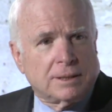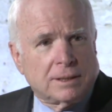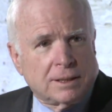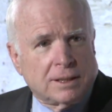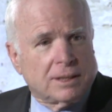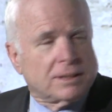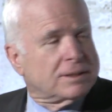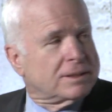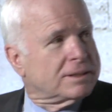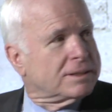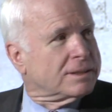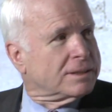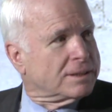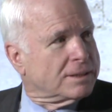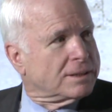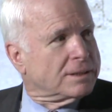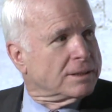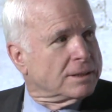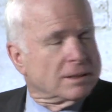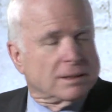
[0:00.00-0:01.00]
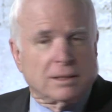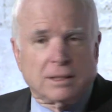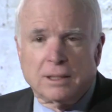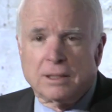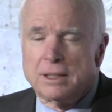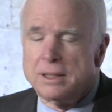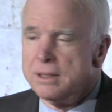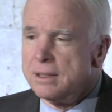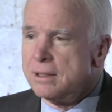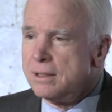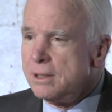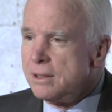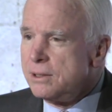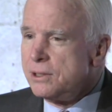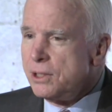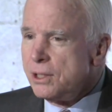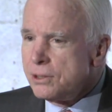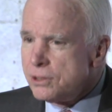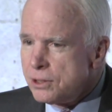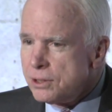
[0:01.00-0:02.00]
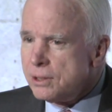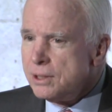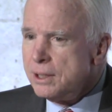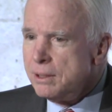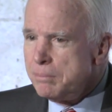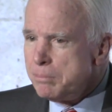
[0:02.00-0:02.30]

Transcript: They're just